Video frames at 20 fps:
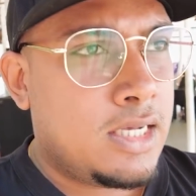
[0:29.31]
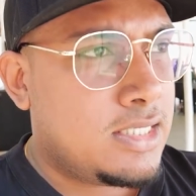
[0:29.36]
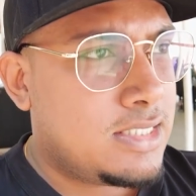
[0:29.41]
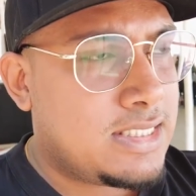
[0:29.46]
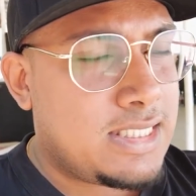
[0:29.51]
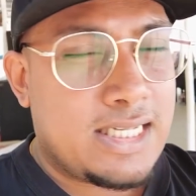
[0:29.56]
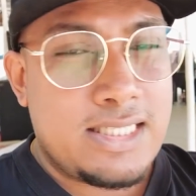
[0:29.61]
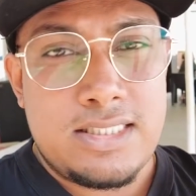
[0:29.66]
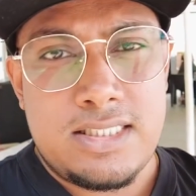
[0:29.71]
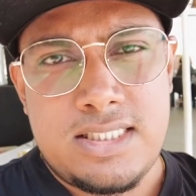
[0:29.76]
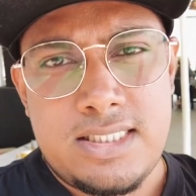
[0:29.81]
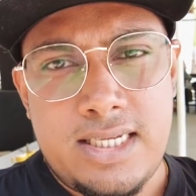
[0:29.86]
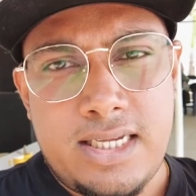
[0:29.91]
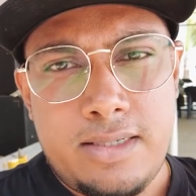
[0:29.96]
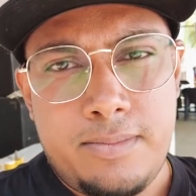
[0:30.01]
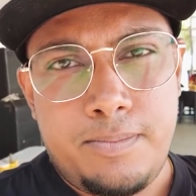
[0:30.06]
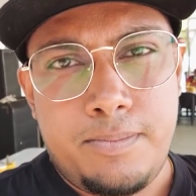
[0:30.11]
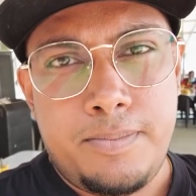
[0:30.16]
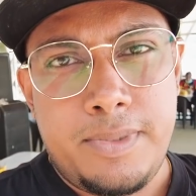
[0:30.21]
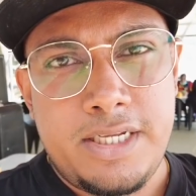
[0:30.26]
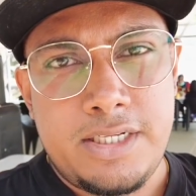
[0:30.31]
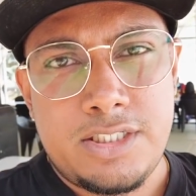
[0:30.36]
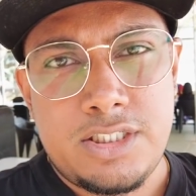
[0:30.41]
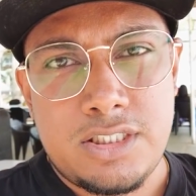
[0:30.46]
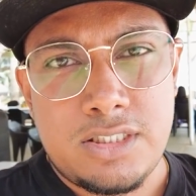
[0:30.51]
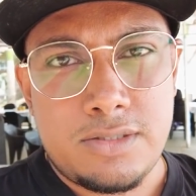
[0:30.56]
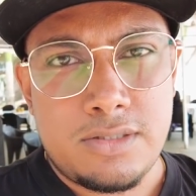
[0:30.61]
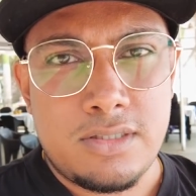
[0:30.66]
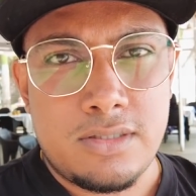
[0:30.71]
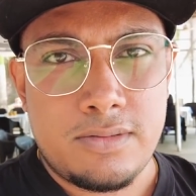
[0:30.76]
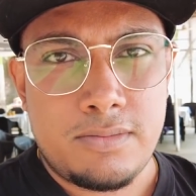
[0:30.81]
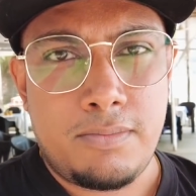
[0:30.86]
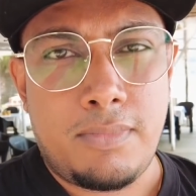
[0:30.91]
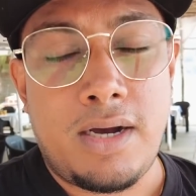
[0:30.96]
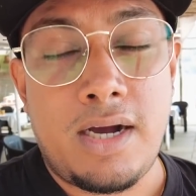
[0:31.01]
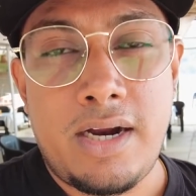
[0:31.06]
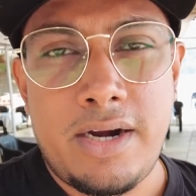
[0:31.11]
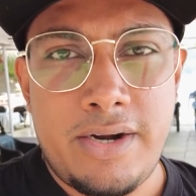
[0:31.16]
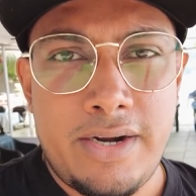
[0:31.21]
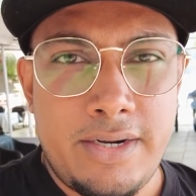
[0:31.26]
sunset beach
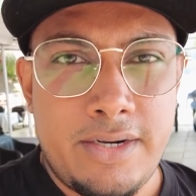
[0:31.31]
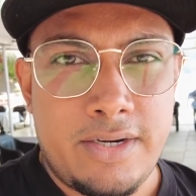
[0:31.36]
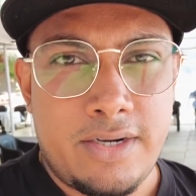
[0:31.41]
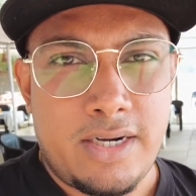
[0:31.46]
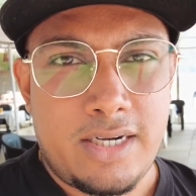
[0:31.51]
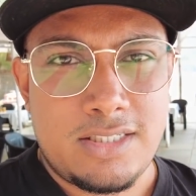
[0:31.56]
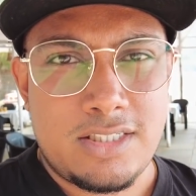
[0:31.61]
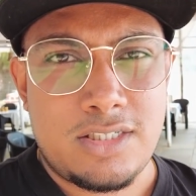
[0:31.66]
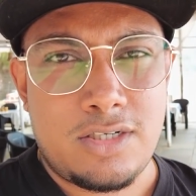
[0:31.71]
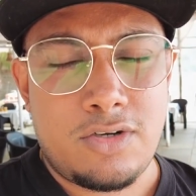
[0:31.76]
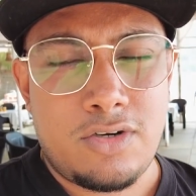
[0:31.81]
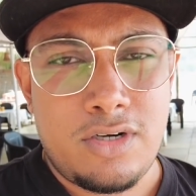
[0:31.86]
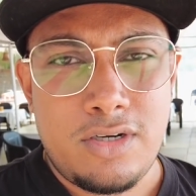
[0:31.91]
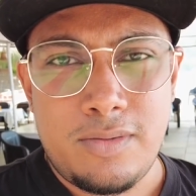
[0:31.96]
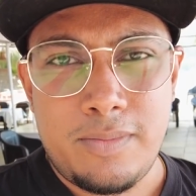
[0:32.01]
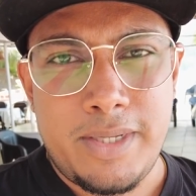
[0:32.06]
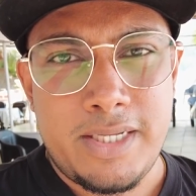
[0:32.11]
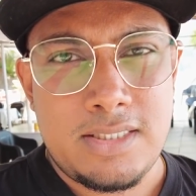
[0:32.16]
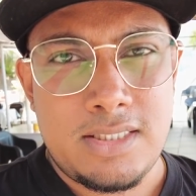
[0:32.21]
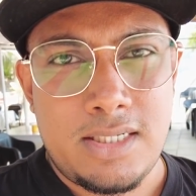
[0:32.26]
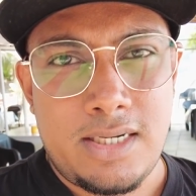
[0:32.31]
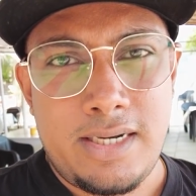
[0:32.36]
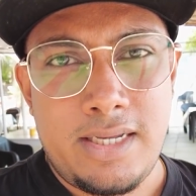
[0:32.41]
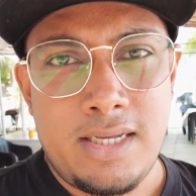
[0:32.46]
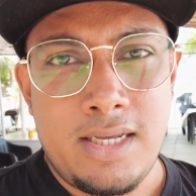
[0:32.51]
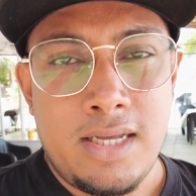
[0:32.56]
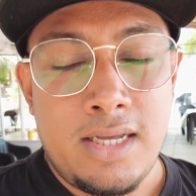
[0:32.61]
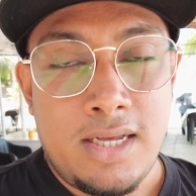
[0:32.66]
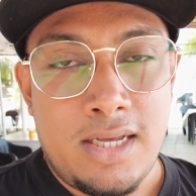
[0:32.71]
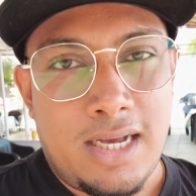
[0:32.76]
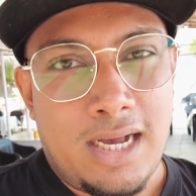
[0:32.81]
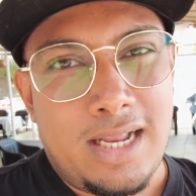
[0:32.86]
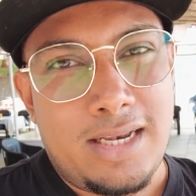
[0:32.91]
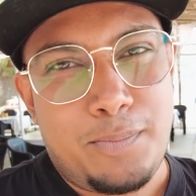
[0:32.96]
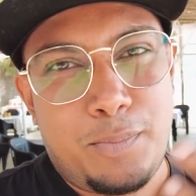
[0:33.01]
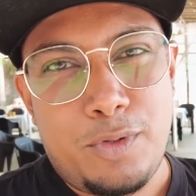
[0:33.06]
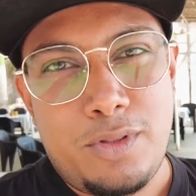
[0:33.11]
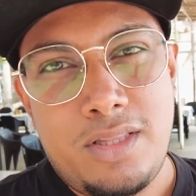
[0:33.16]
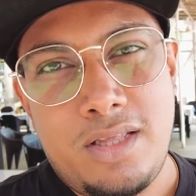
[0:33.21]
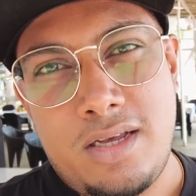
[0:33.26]
bar and restaurant basically i'll
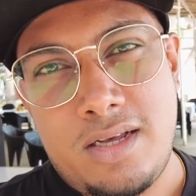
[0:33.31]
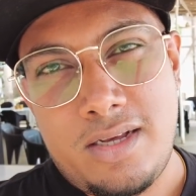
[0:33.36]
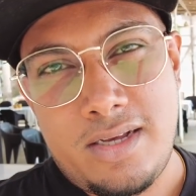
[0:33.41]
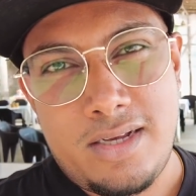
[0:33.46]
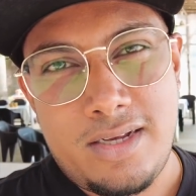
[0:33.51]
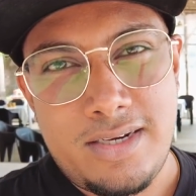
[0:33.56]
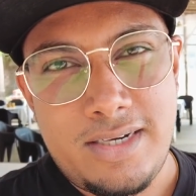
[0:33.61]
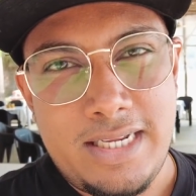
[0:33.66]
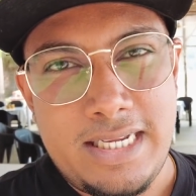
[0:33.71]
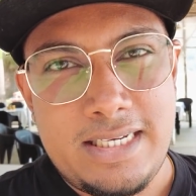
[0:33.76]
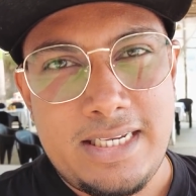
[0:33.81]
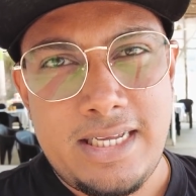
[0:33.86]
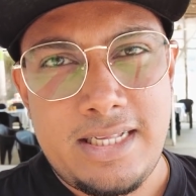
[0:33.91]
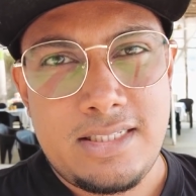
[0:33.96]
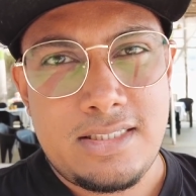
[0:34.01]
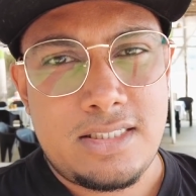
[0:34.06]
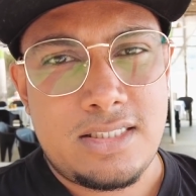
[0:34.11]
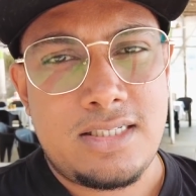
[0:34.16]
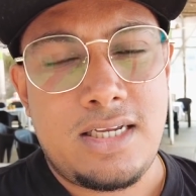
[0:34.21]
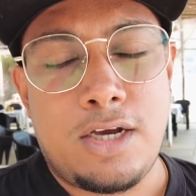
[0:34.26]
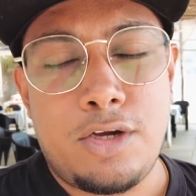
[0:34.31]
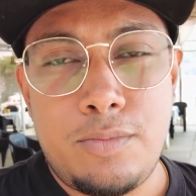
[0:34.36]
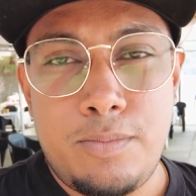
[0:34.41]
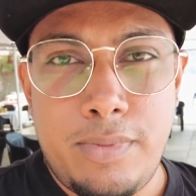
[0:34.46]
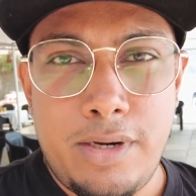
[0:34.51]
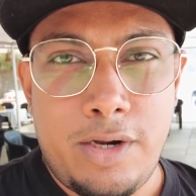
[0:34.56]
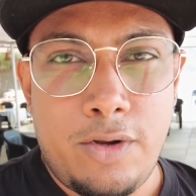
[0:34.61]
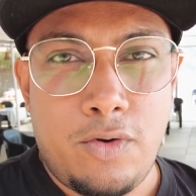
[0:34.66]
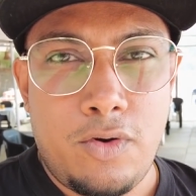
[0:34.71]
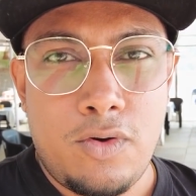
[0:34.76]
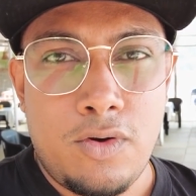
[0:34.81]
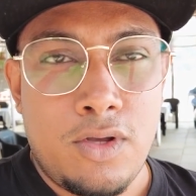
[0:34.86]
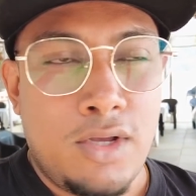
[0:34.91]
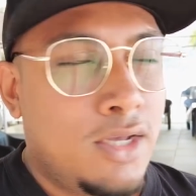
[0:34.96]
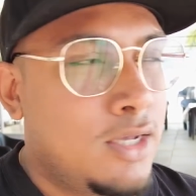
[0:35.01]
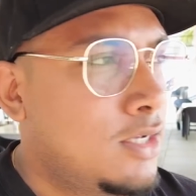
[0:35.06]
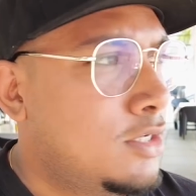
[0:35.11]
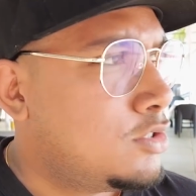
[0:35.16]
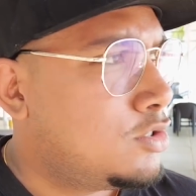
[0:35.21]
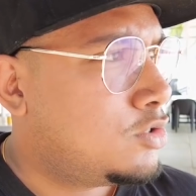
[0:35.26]
put the details down below
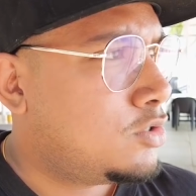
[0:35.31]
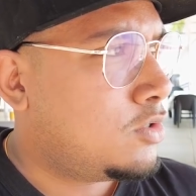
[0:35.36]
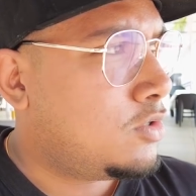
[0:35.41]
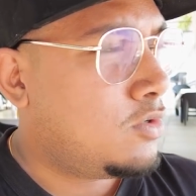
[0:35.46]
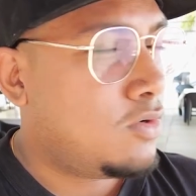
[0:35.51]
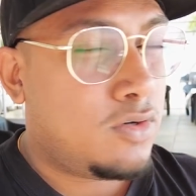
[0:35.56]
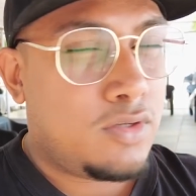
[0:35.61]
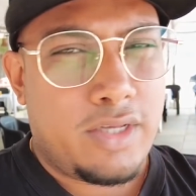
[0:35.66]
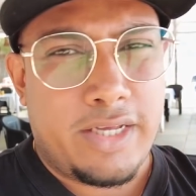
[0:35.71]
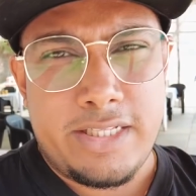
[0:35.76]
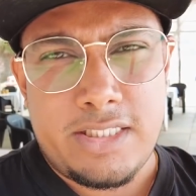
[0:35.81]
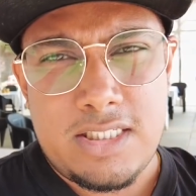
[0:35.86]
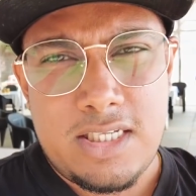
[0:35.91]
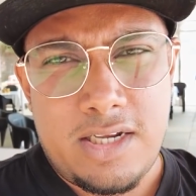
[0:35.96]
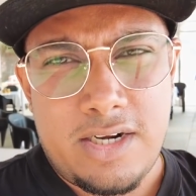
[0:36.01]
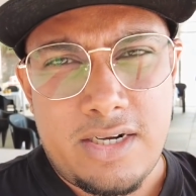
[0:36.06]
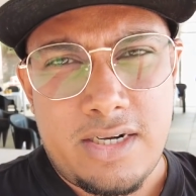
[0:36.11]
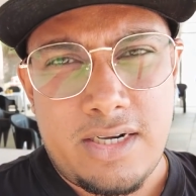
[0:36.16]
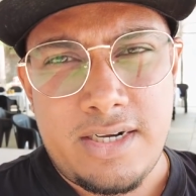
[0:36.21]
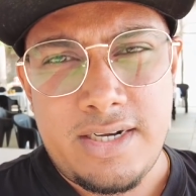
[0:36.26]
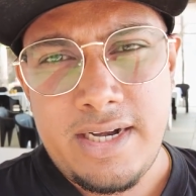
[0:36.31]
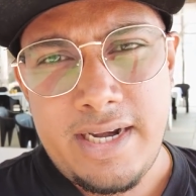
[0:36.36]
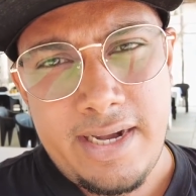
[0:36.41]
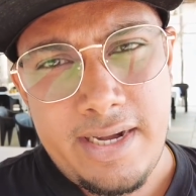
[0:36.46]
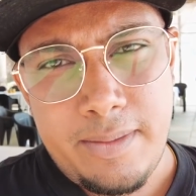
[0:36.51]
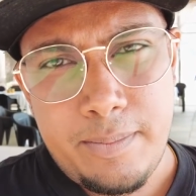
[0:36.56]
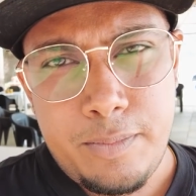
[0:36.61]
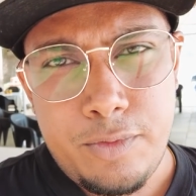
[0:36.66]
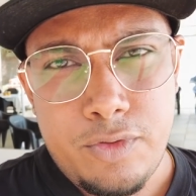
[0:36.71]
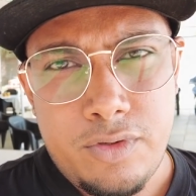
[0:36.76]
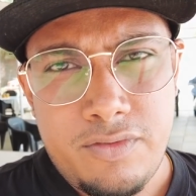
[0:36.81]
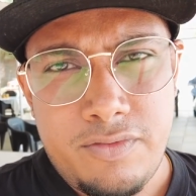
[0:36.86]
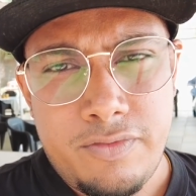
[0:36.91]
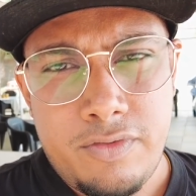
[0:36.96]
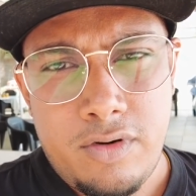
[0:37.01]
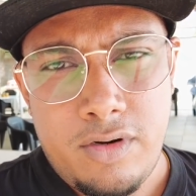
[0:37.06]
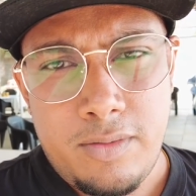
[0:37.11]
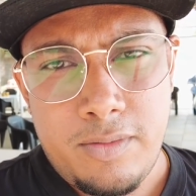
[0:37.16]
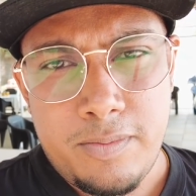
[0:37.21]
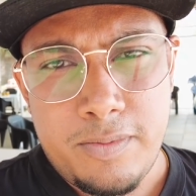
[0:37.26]
so it's a really
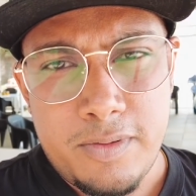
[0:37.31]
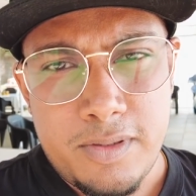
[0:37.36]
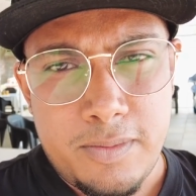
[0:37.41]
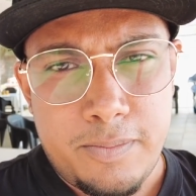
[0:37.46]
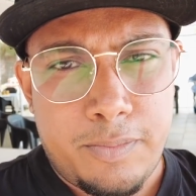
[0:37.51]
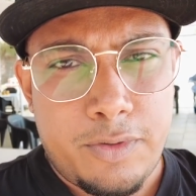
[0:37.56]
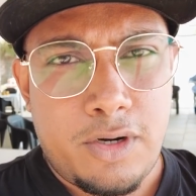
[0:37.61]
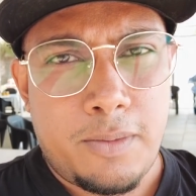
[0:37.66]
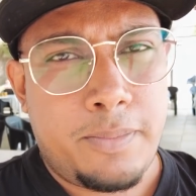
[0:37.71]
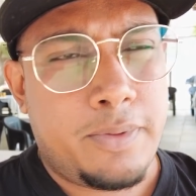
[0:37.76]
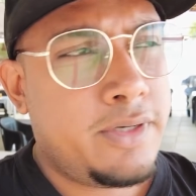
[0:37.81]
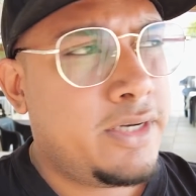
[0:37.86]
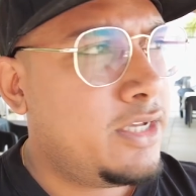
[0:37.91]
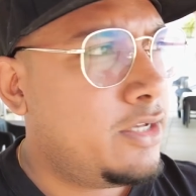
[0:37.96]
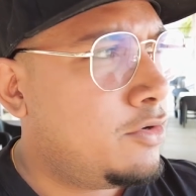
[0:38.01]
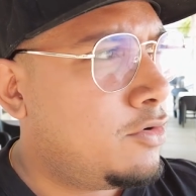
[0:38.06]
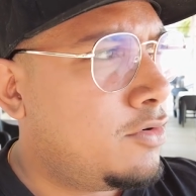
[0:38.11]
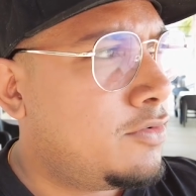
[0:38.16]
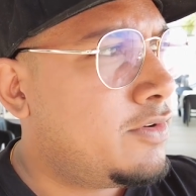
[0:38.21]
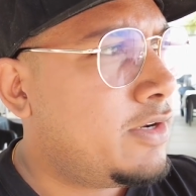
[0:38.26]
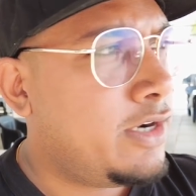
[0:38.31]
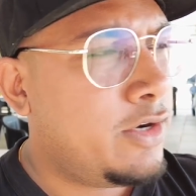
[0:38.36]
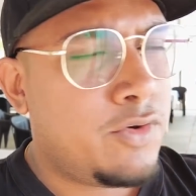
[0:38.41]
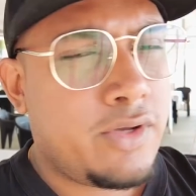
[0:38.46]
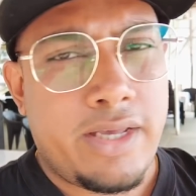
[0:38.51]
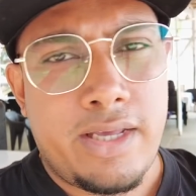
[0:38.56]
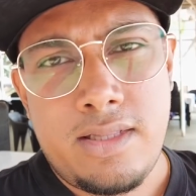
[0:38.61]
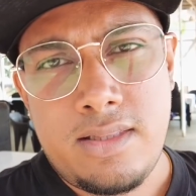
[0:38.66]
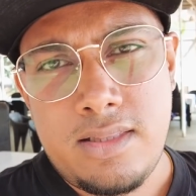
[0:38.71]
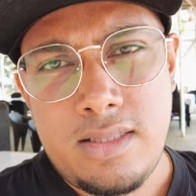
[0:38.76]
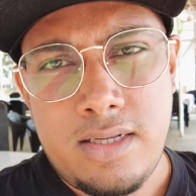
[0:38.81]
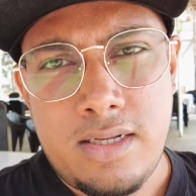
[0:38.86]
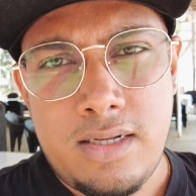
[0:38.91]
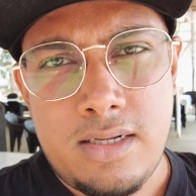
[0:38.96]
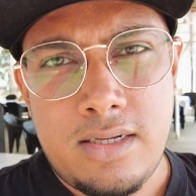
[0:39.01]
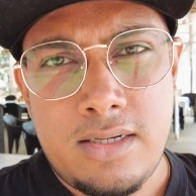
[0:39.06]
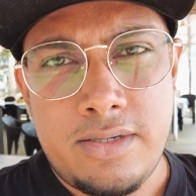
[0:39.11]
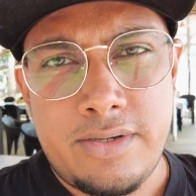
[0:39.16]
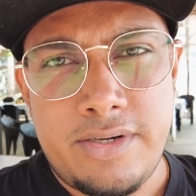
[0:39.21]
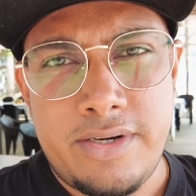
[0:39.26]
beautiful property overlooking the
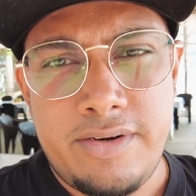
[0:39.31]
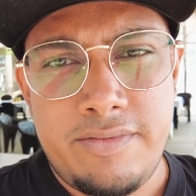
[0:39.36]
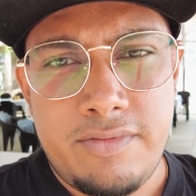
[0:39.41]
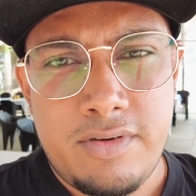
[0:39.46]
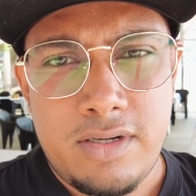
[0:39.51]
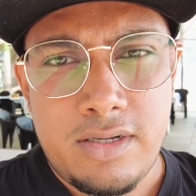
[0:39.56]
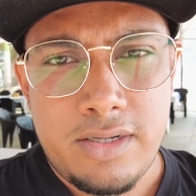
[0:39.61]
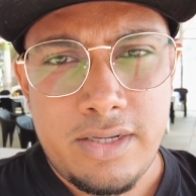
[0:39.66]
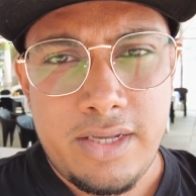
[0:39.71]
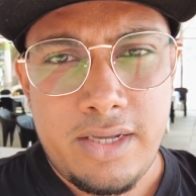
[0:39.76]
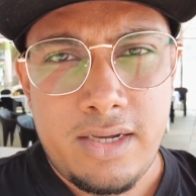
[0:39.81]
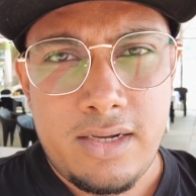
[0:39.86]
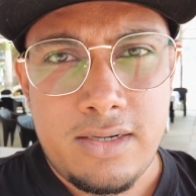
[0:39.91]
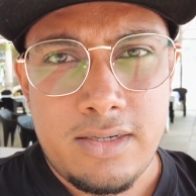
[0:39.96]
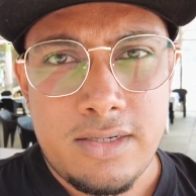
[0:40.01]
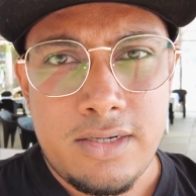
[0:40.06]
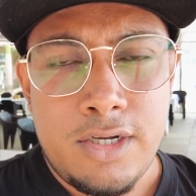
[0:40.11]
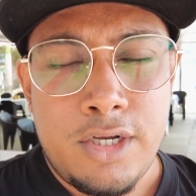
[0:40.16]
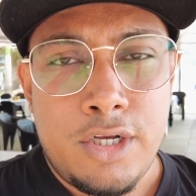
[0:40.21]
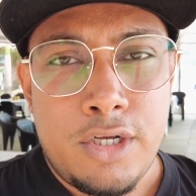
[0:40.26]
river here